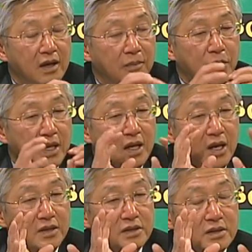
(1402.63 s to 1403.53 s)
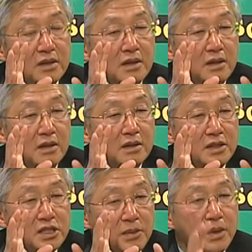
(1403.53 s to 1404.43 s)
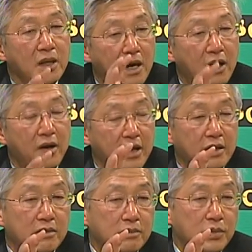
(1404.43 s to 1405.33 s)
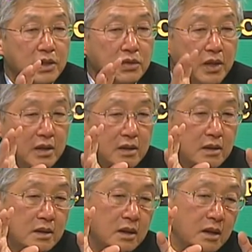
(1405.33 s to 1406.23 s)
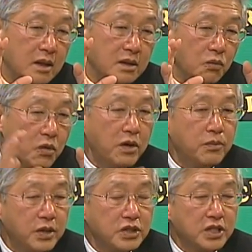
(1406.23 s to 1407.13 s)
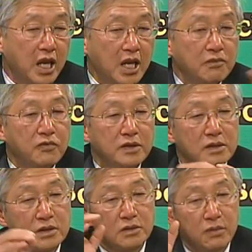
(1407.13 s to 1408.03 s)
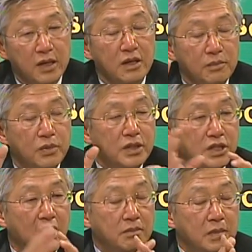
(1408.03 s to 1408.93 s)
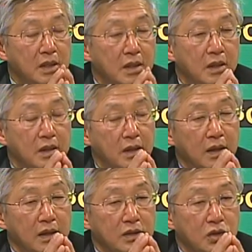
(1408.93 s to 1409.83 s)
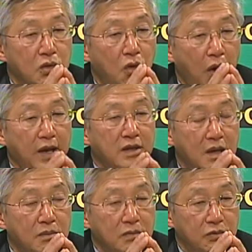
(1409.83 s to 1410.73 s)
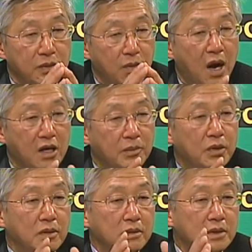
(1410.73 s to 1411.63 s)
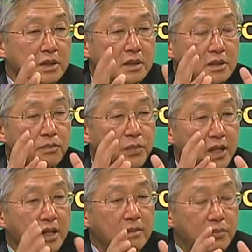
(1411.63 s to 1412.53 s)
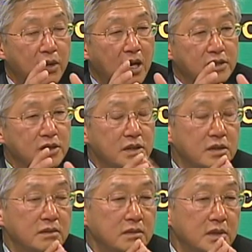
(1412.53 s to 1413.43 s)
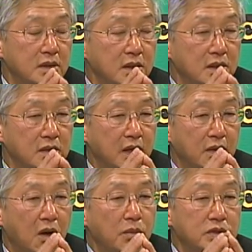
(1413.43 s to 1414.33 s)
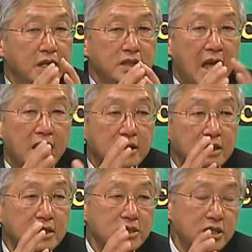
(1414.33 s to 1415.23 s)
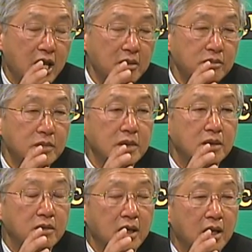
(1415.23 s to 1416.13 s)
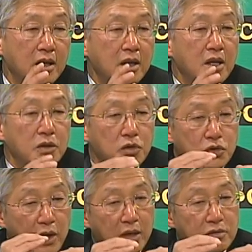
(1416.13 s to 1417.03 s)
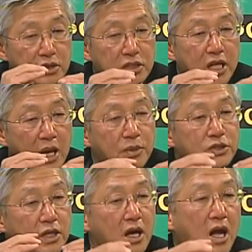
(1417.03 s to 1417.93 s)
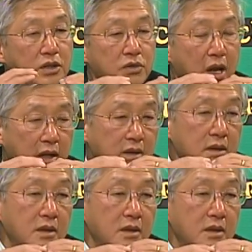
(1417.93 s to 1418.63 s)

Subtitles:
because the similarity between the word bridge game versus a regular bridge game is quite remarkable. The bidding process is almost exactly the same. Okay, you try to establish a contract.